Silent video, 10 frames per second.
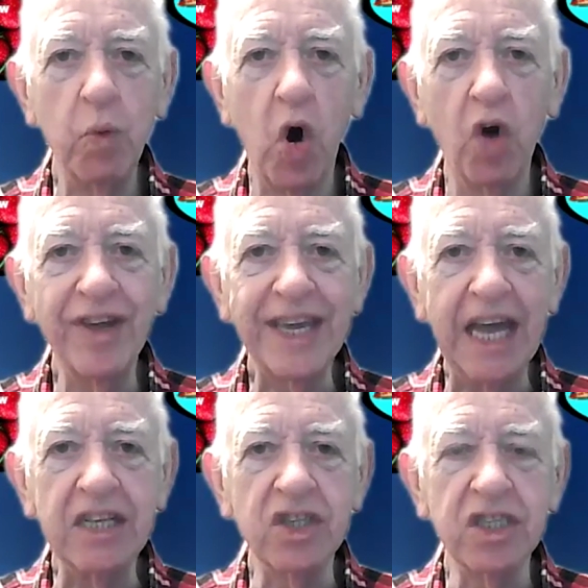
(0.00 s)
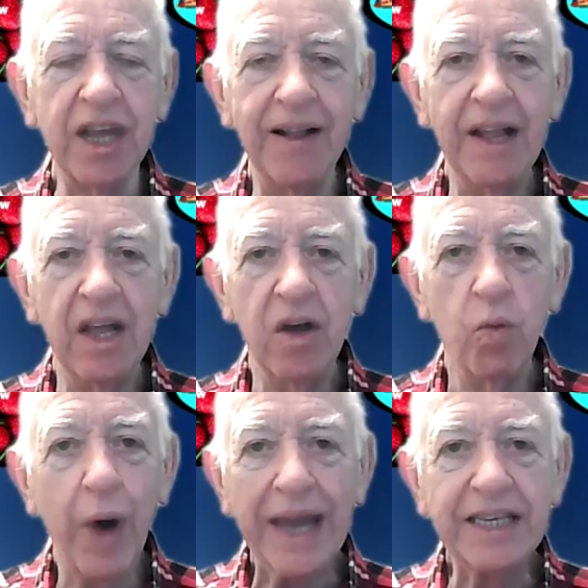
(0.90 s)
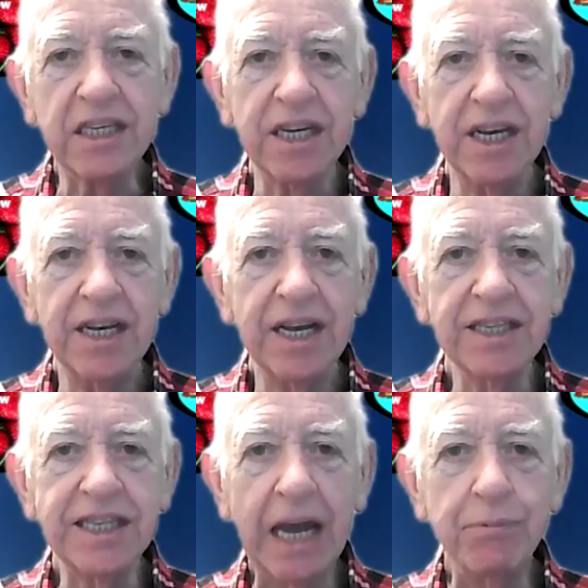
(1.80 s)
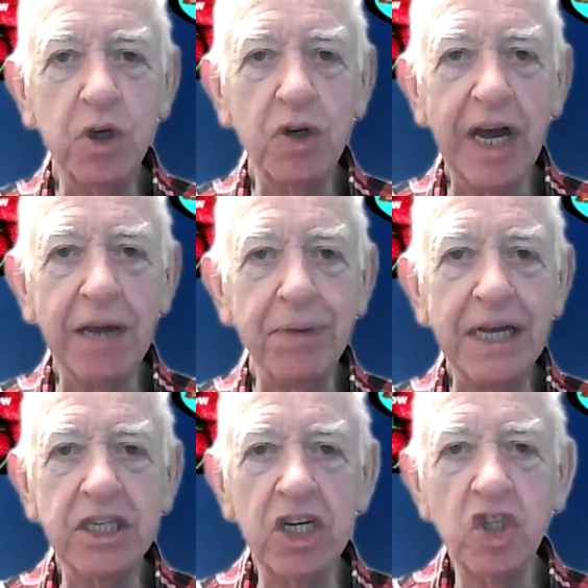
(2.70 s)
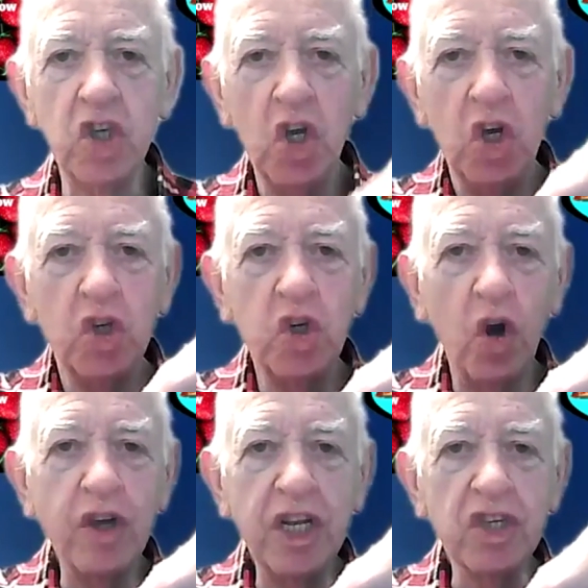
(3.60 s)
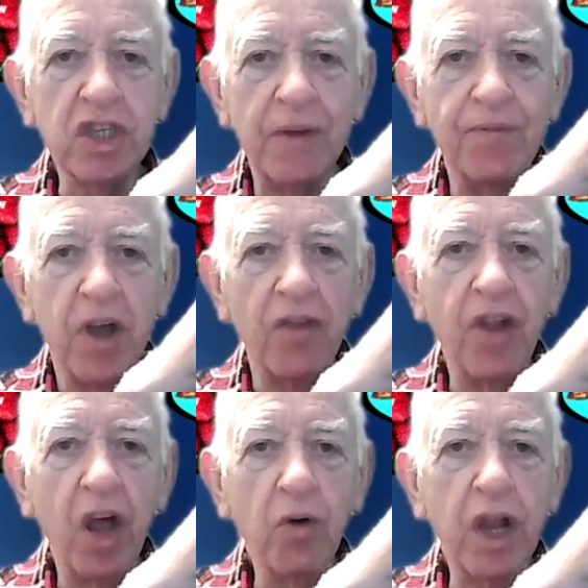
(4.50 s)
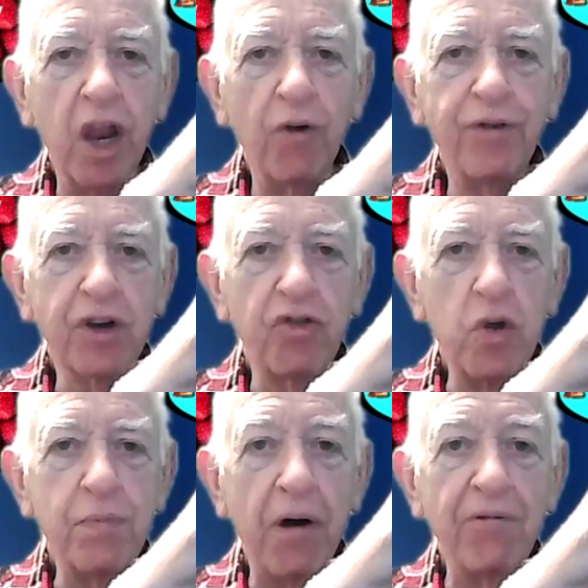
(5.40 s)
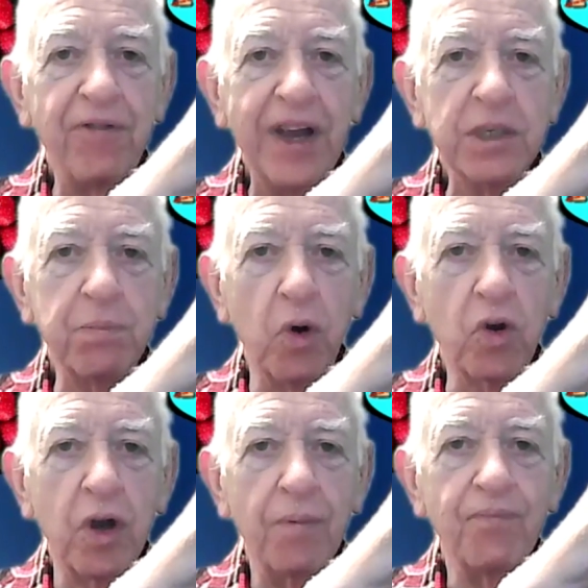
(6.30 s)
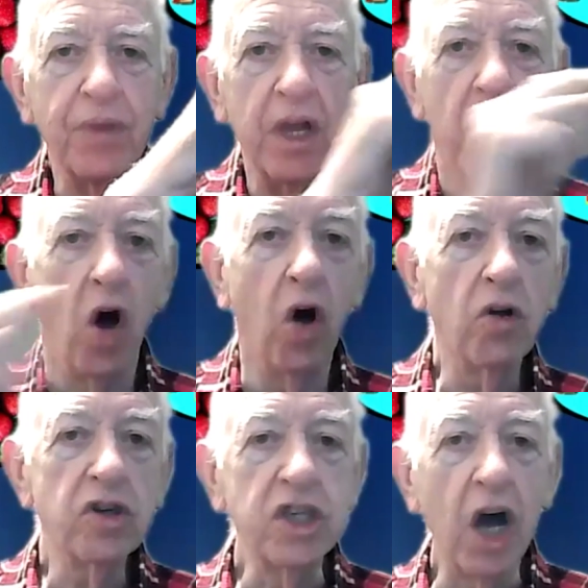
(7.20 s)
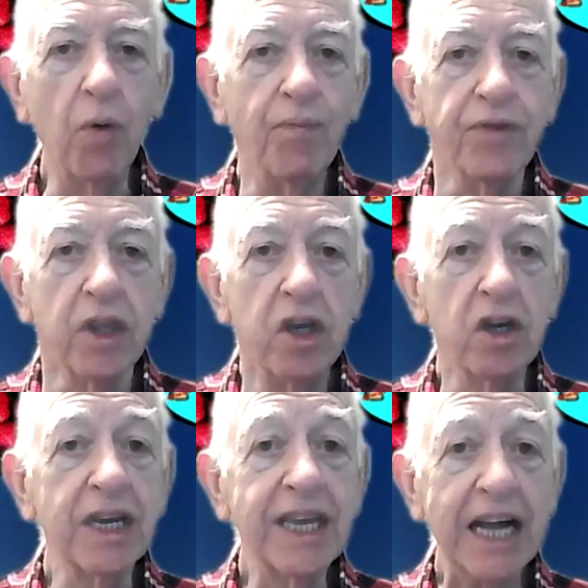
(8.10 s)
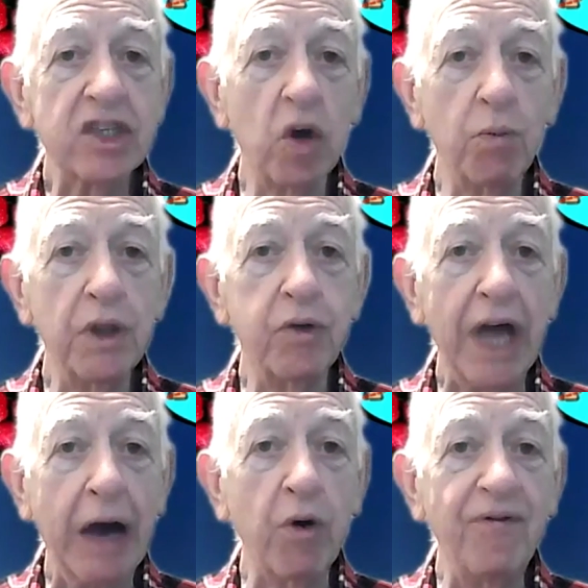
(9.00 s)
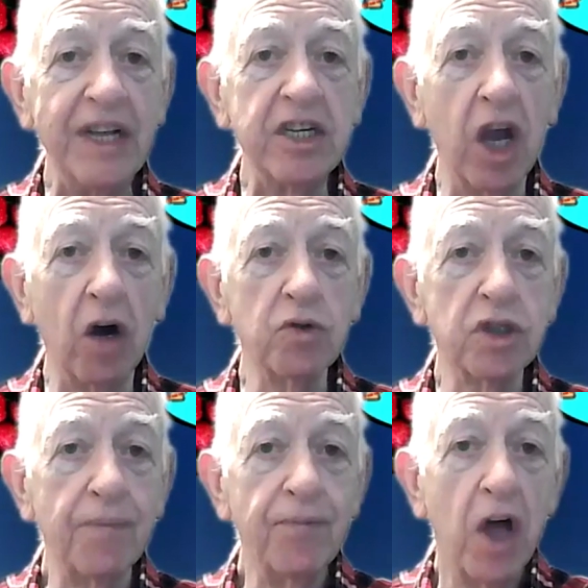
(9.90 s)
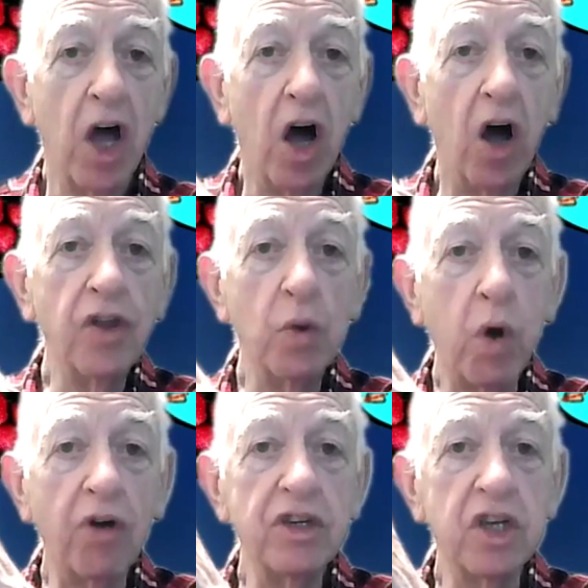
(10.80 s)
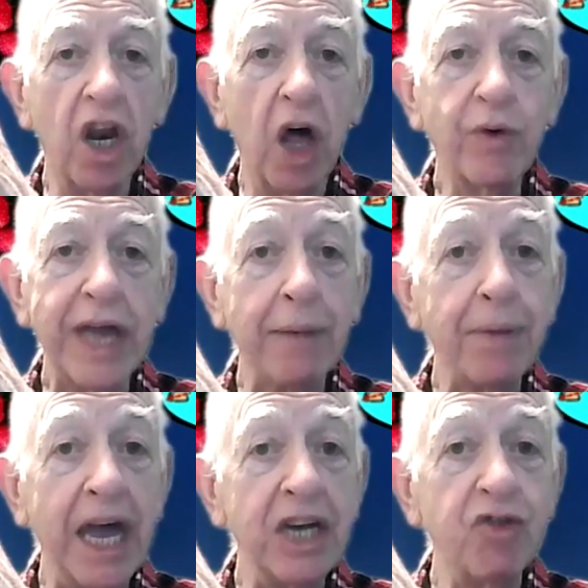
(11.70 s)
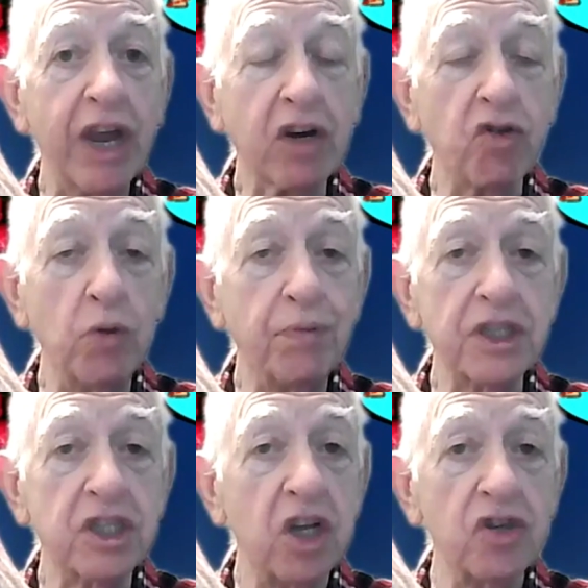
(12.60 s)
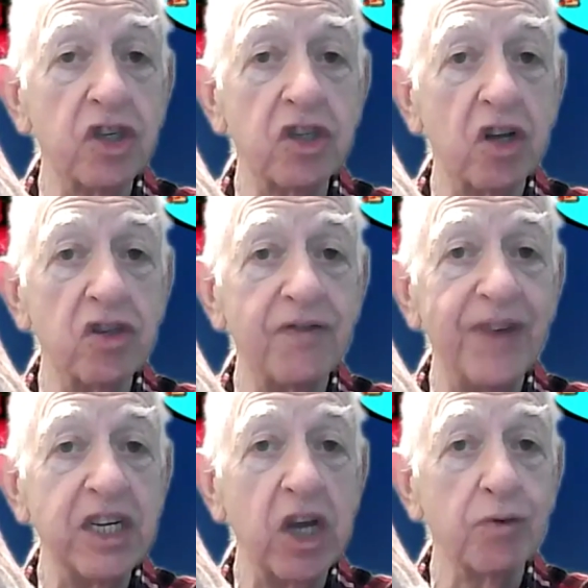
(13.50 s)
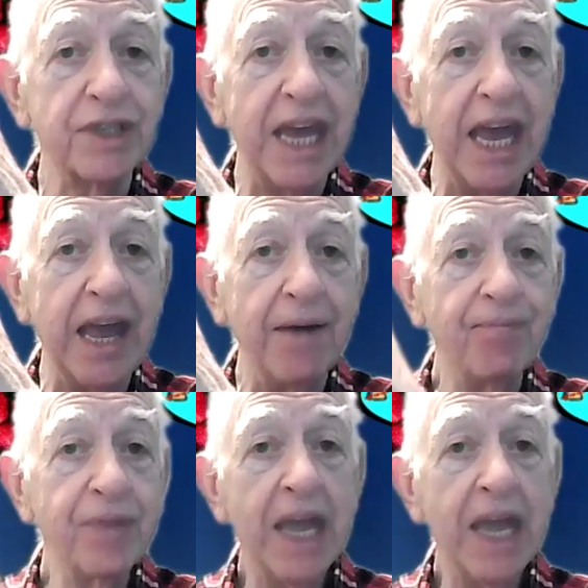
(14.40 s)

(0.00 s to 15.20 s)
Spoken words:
the war against weight and type 2 diabetes, join us on the Local Offer group on Facebook. Also, you can catch up with our videos on the Warrington Low Carbohydrate group. There's tons and tons of videos there.